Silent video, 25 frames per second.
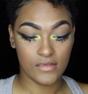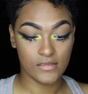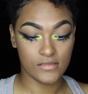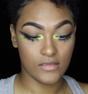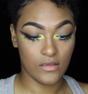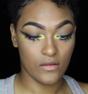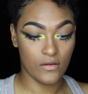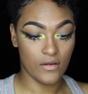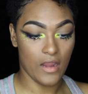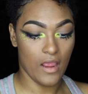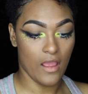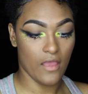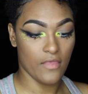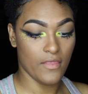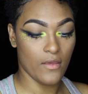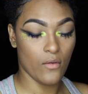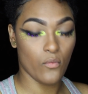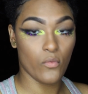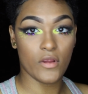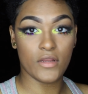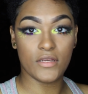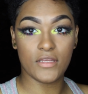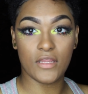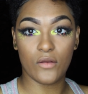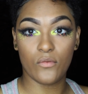So now that
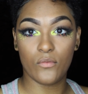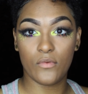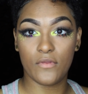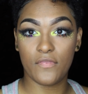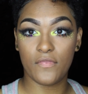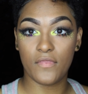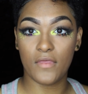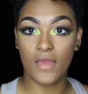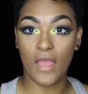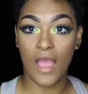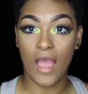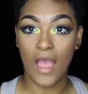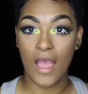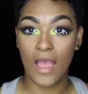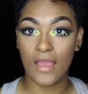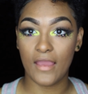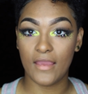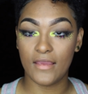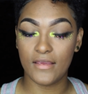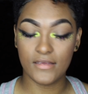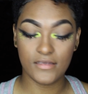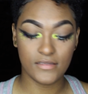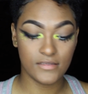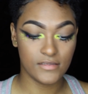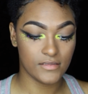we're done with the
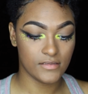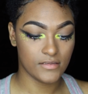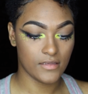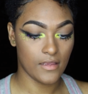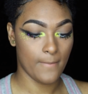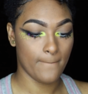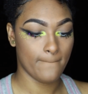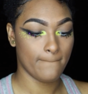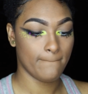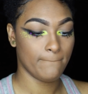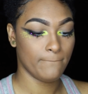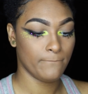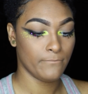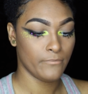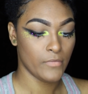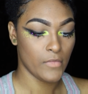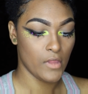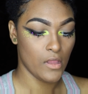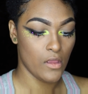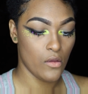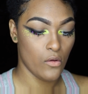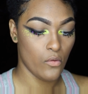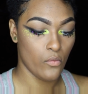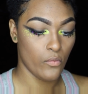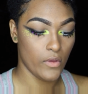eyes,
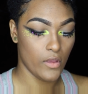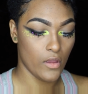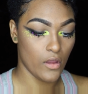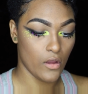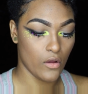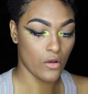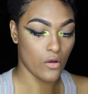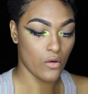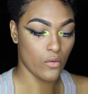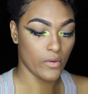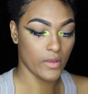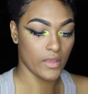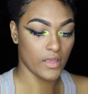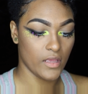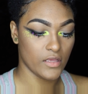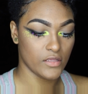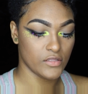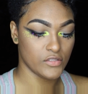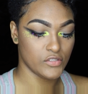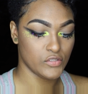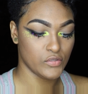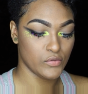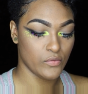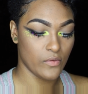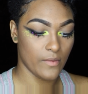we are going
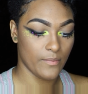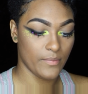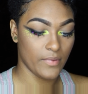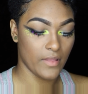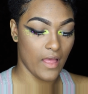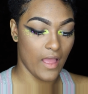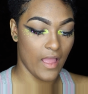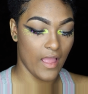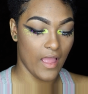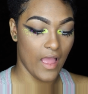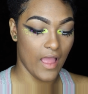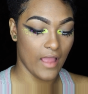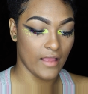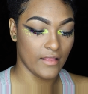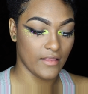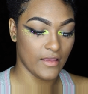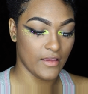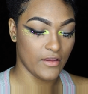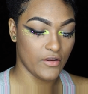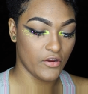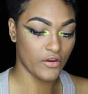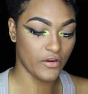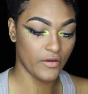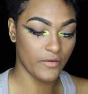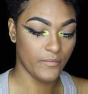to apply
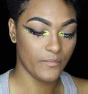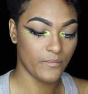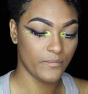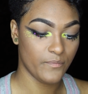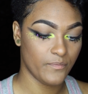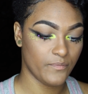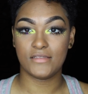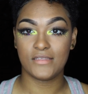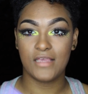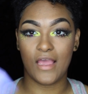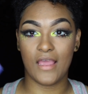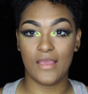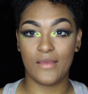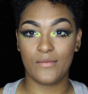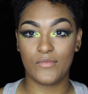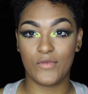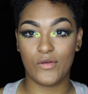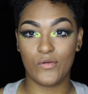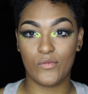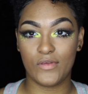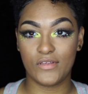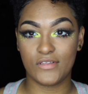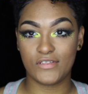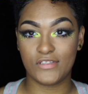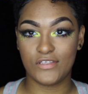highlighter. I am
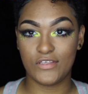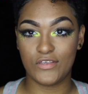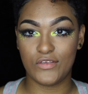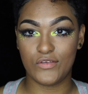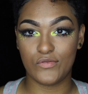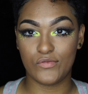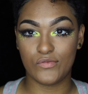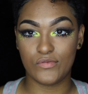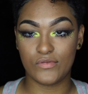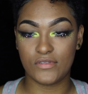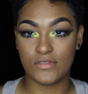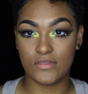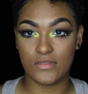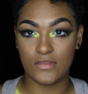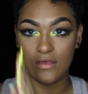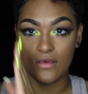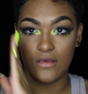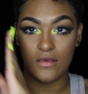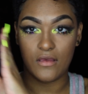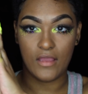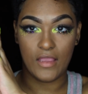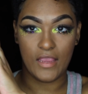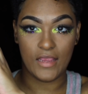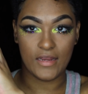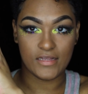going to use
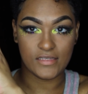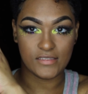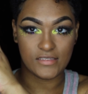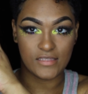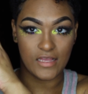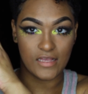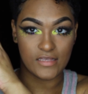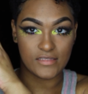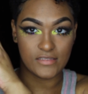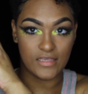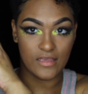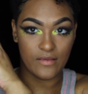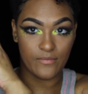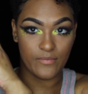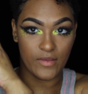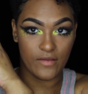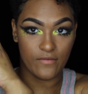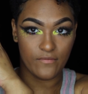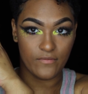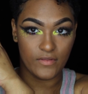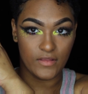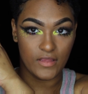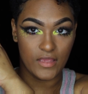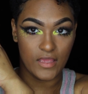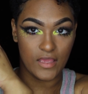the Anastasia
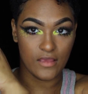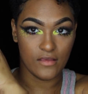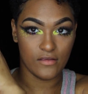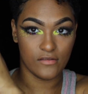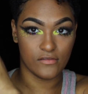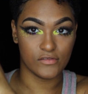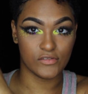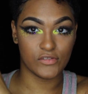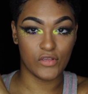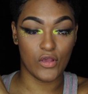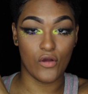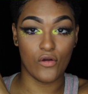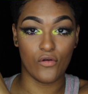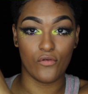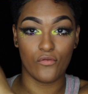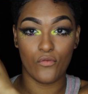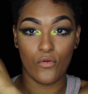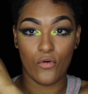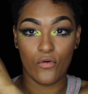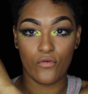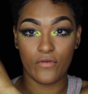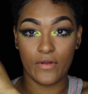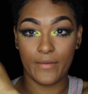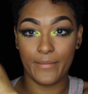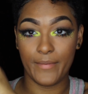Beverly Hills
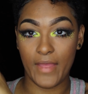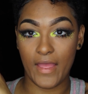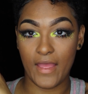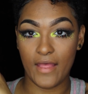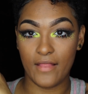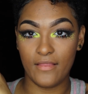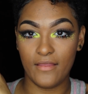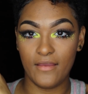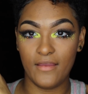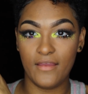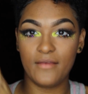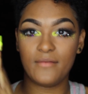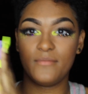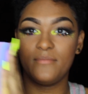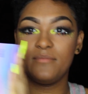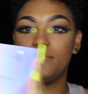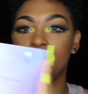Aurora palette.